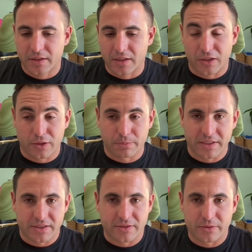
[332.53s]
a good
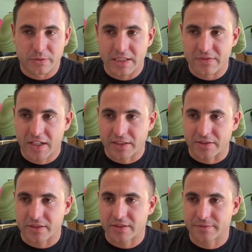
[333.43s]
place to
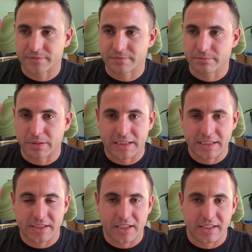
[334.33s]
invest. But
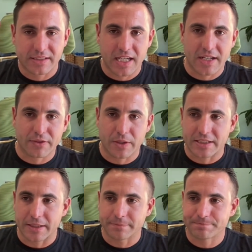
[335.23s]
that's it, guys. Have a great
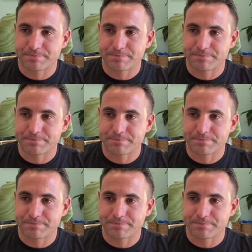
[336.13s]
day.